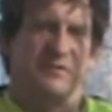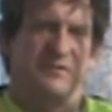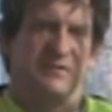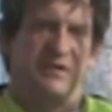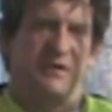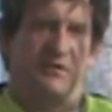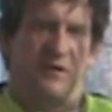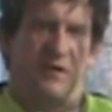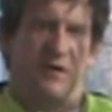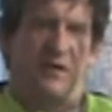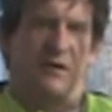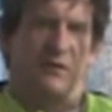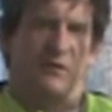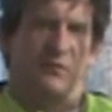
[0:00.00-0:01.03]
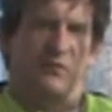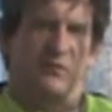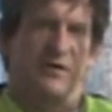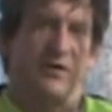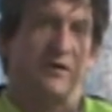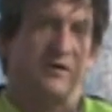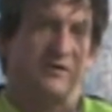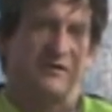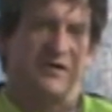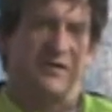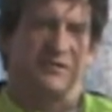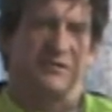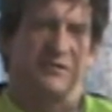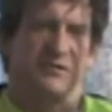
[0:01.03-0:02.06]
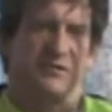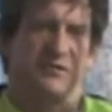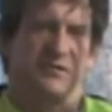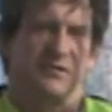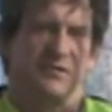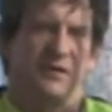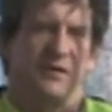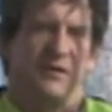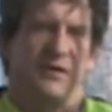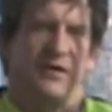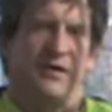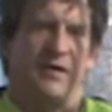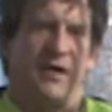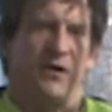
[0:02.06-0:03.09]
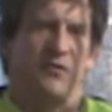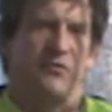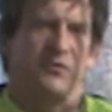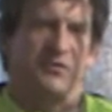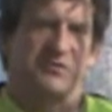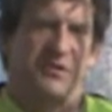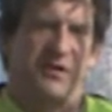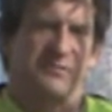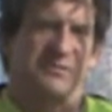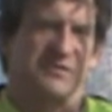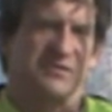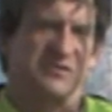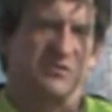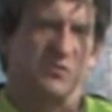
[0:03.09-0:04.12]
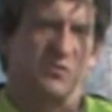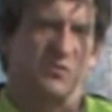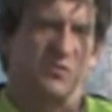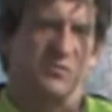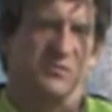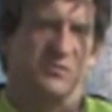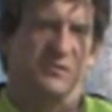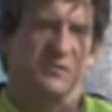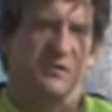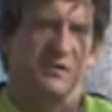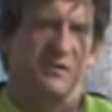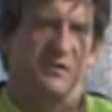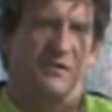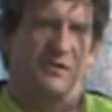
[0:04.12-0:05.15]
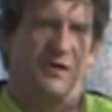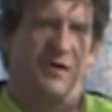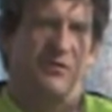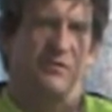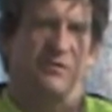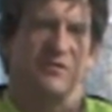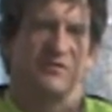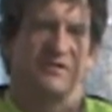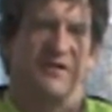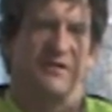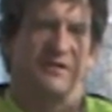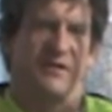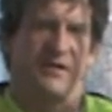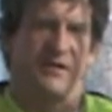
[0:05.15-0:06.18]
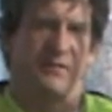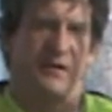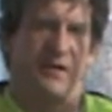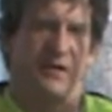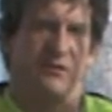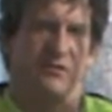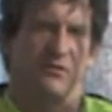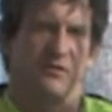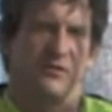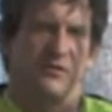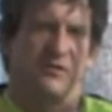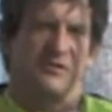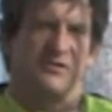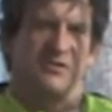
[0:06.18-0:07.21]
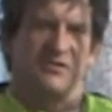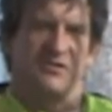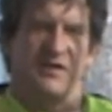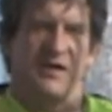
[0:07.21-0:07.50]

detail on re-architecting and how you extract business rules, how you understand the data model, such as